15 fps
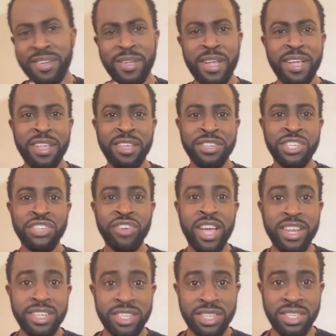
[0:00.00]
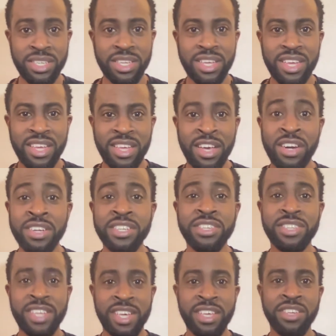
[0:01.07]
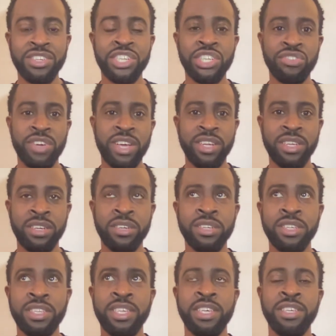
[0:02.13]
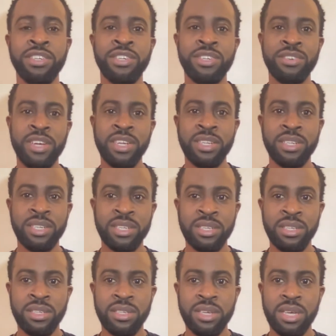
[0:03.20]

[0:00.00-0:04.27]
Your strategy. Understand your strategies.